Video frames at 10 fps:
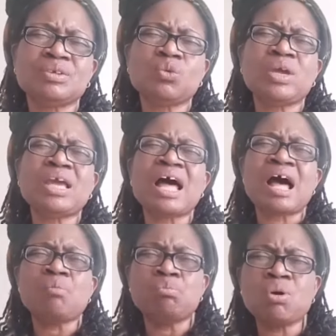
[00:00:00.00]
We
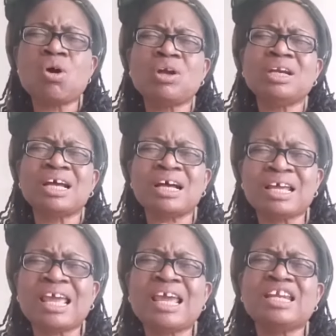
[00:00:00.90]
are born
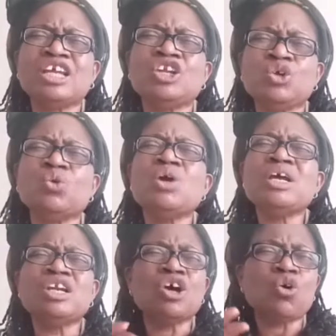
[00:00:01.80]
again in you.
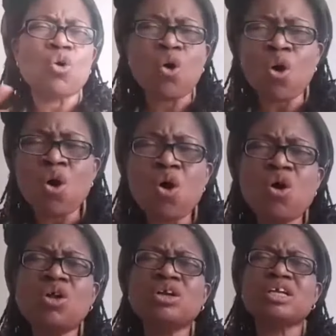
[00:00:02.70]
The
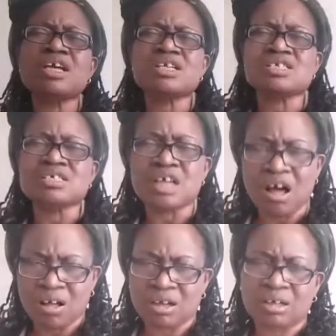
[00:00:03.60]
old is
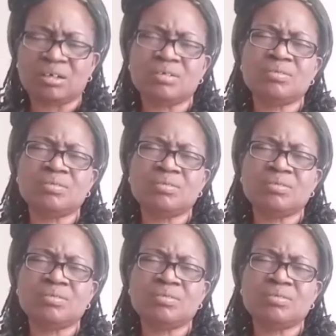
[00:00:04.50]
gone.